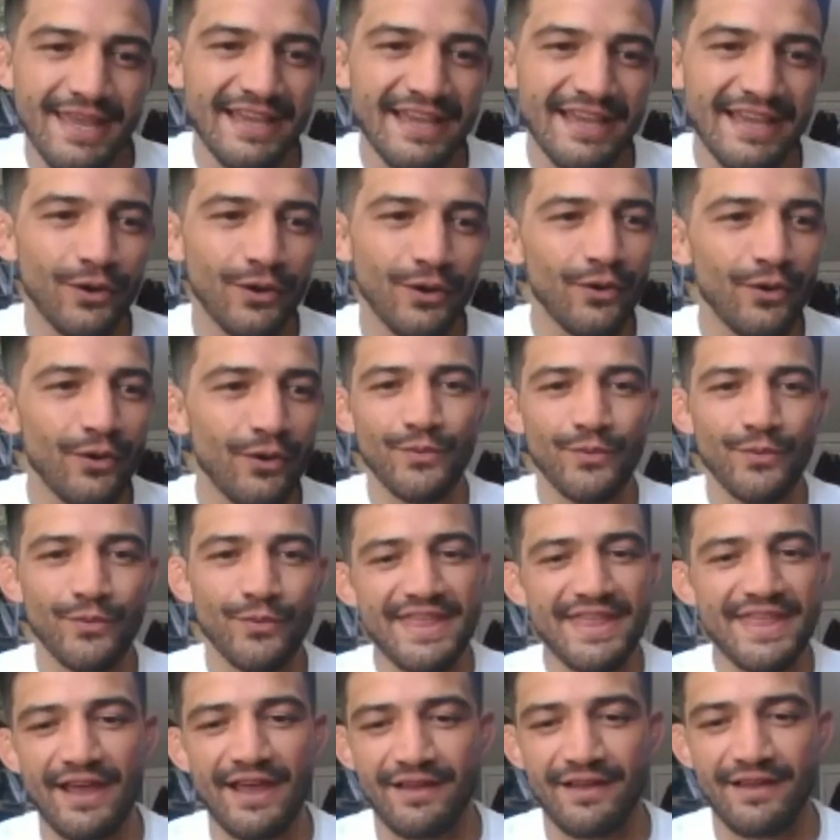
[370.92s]
like the
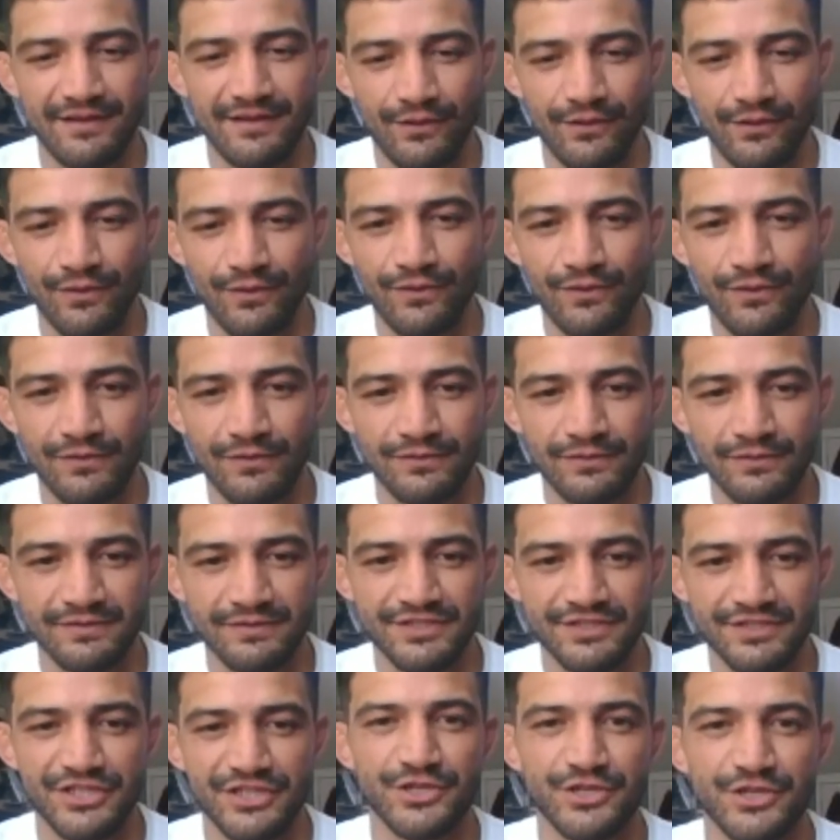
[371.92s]
way that whole
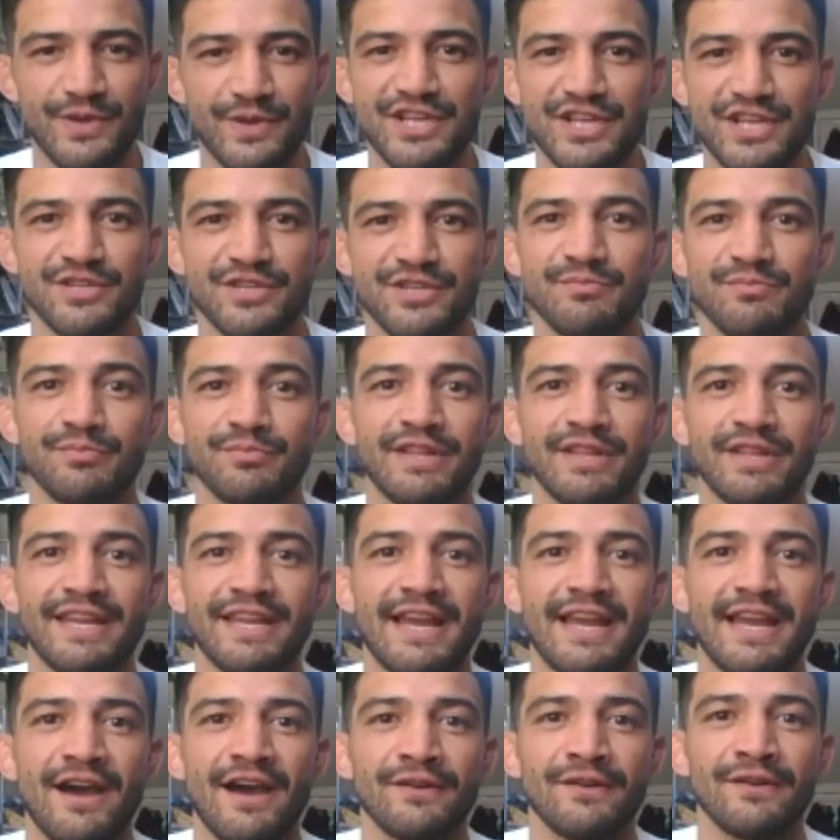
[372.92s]
situation
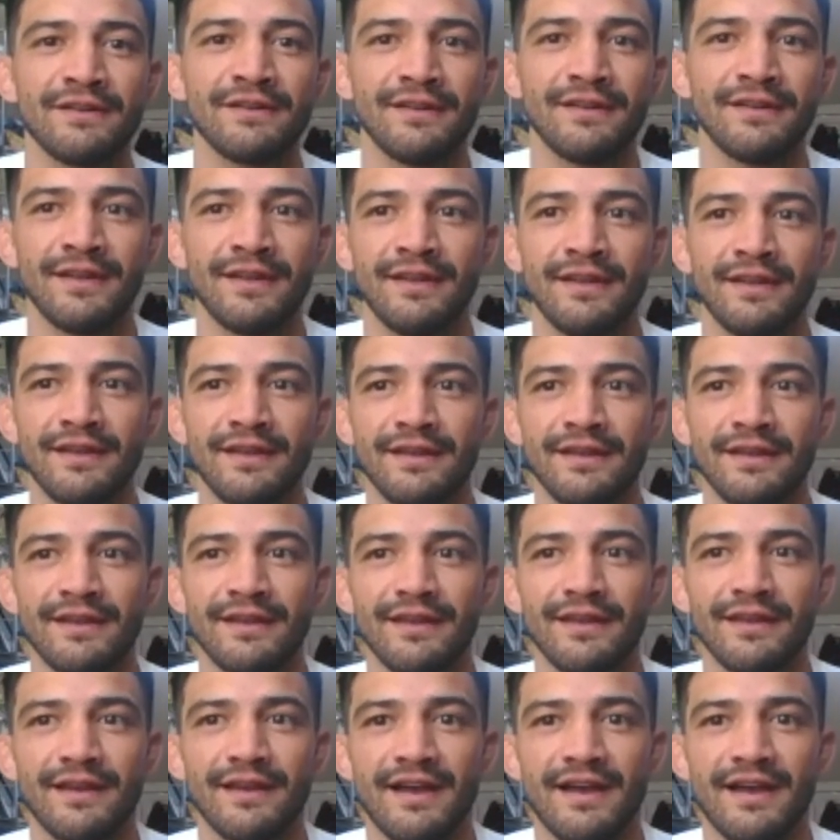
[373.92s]
played out,
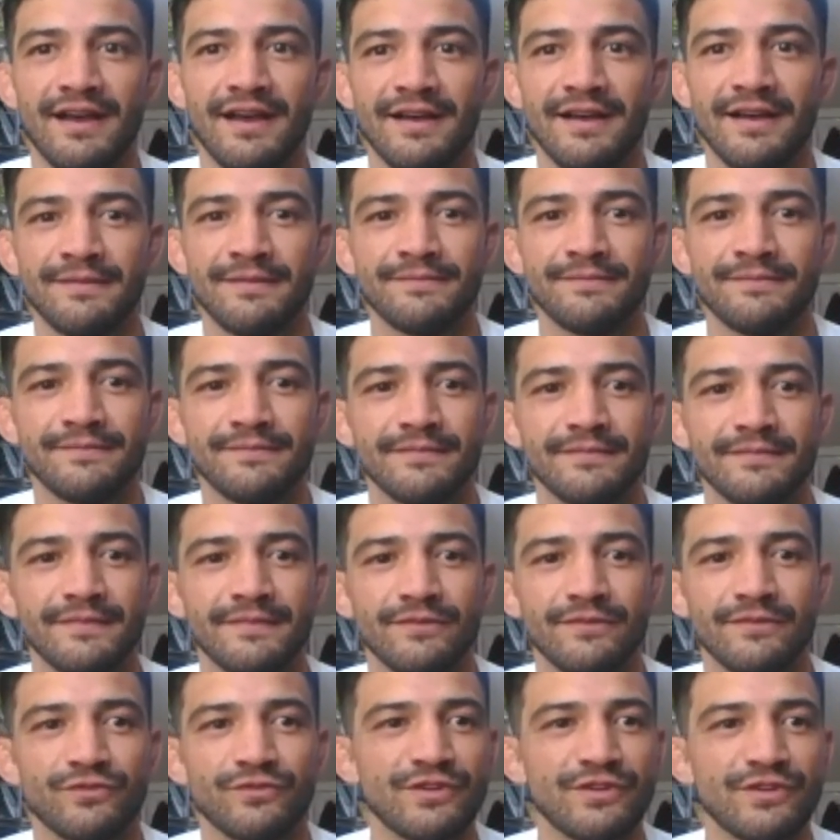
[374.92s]

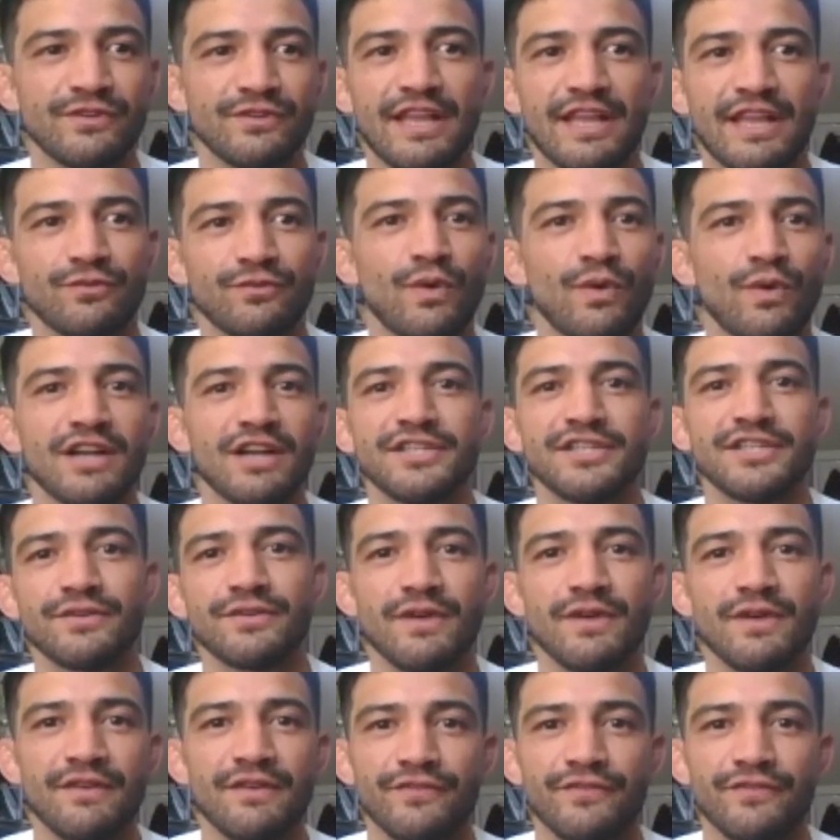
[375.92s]
like watching the
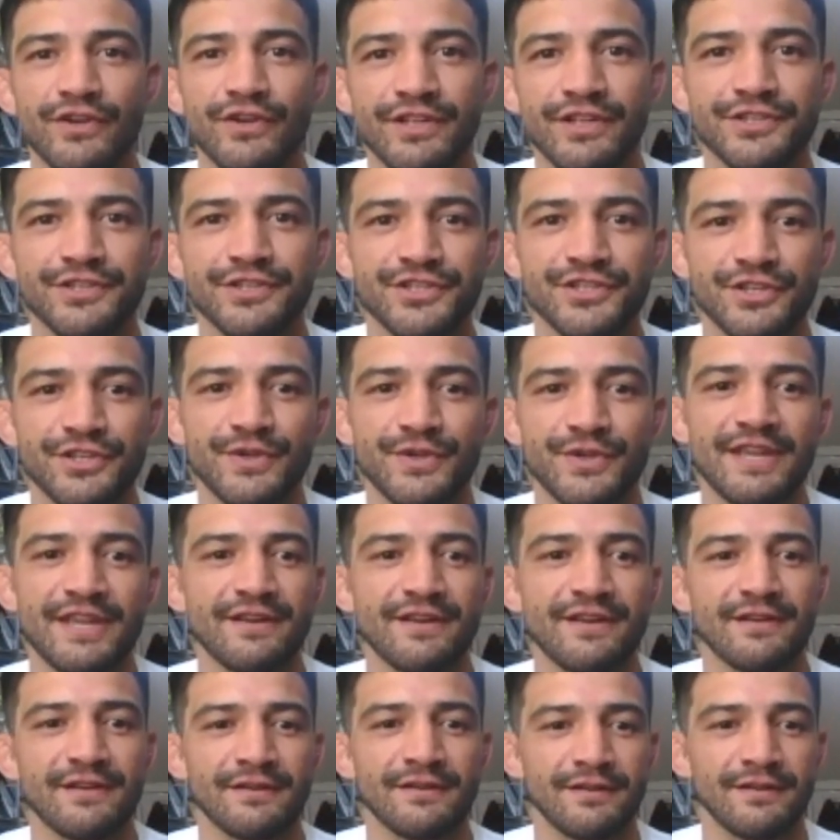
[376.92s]
raw footage, you
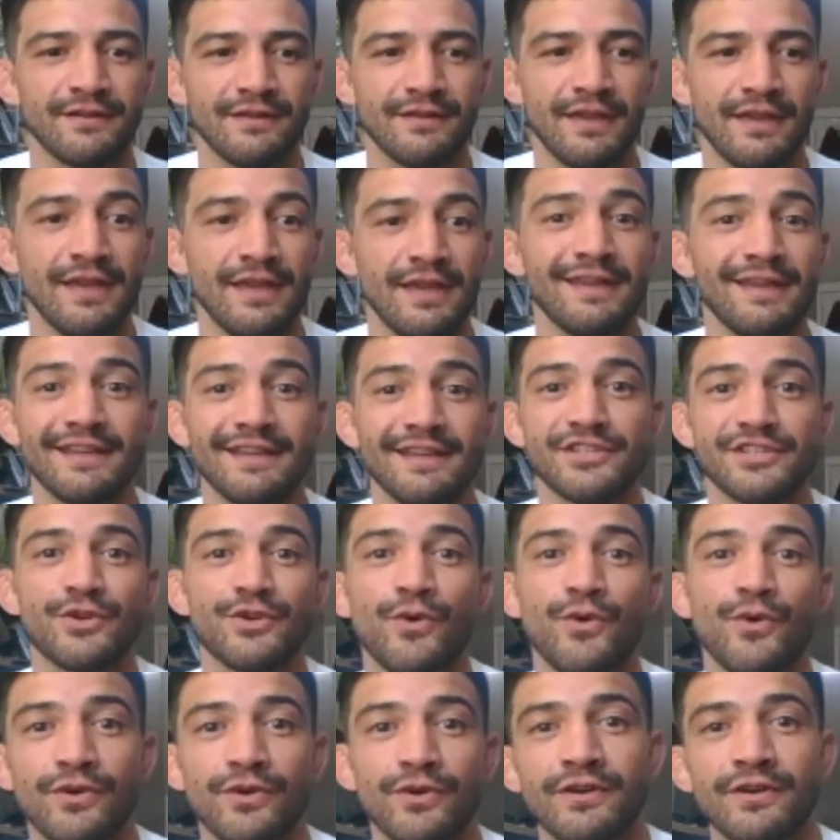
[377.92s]
hear his
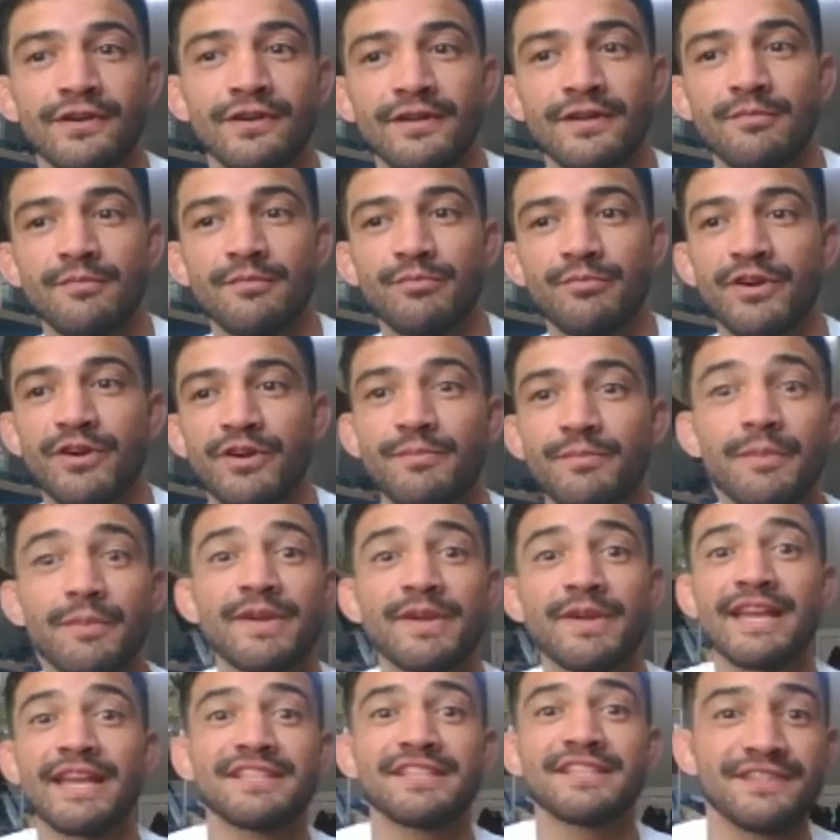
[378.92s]
corner put him
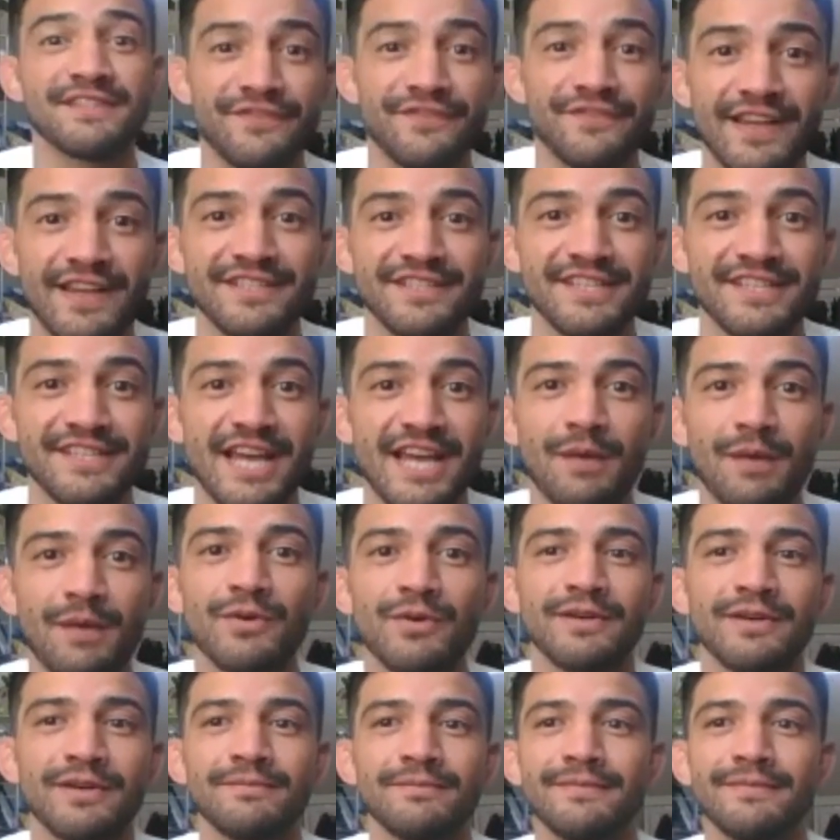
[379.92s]
up against the fence and
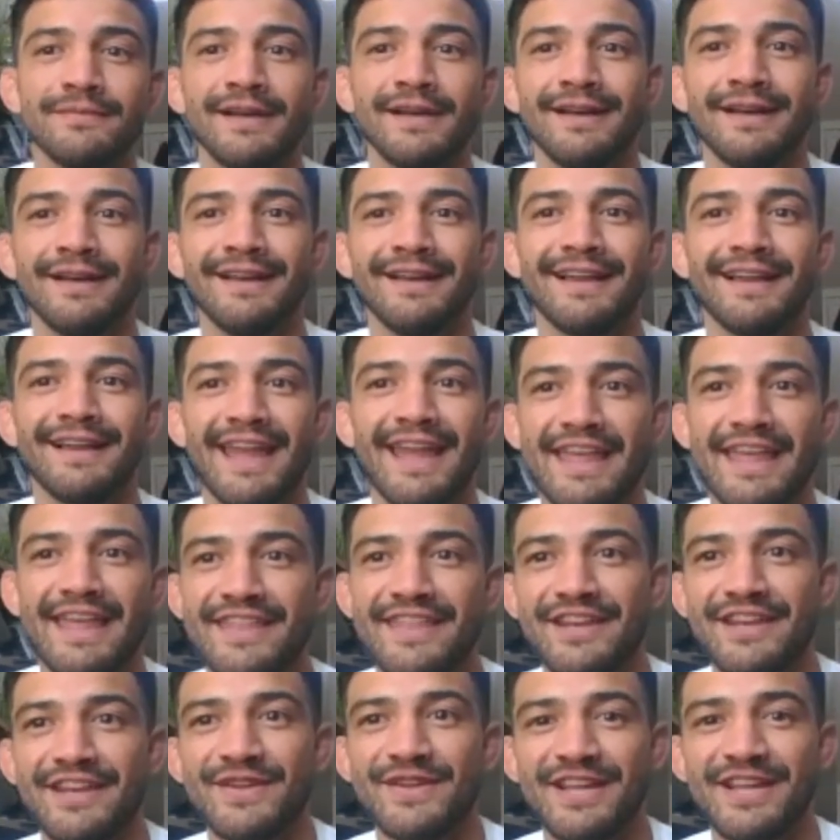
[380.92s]
elbow him.
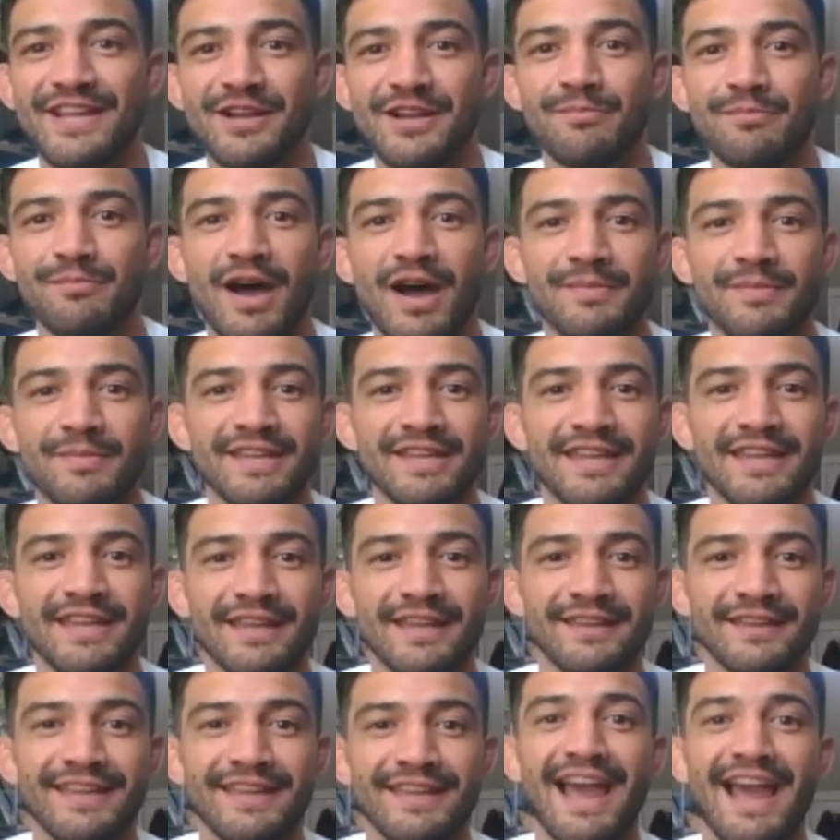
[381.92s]
And then you hear Bobby
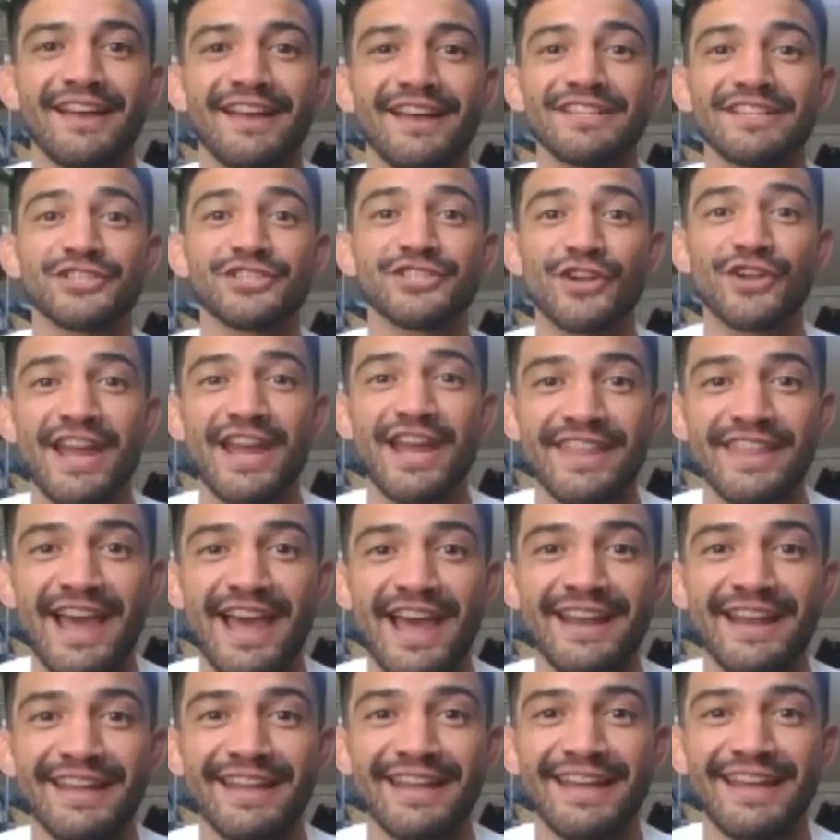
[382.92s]
King, yeah, let's try
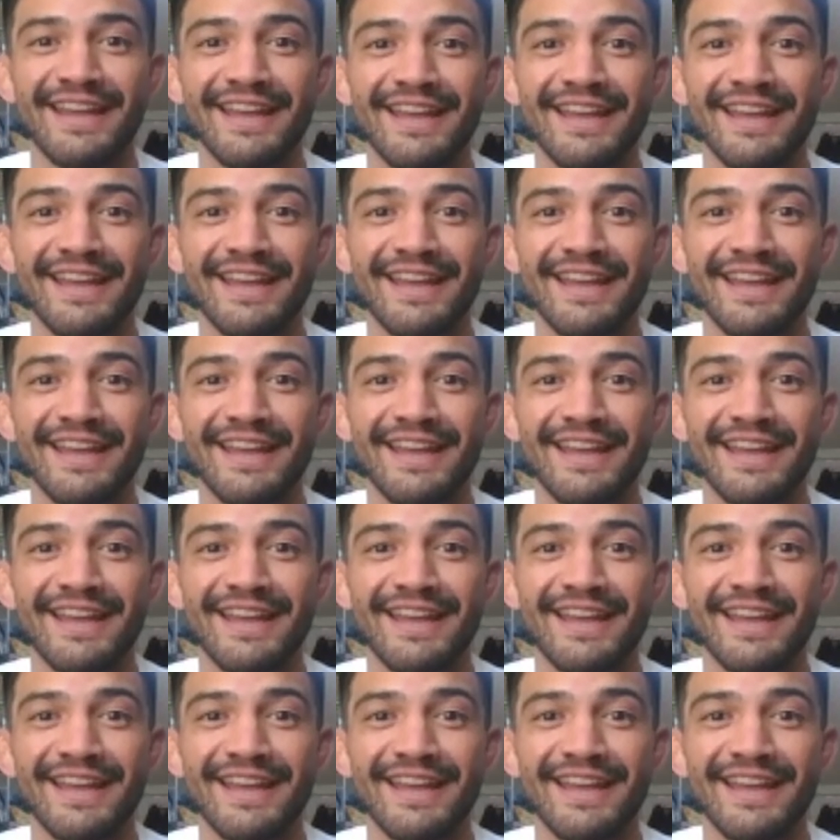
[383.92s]
that.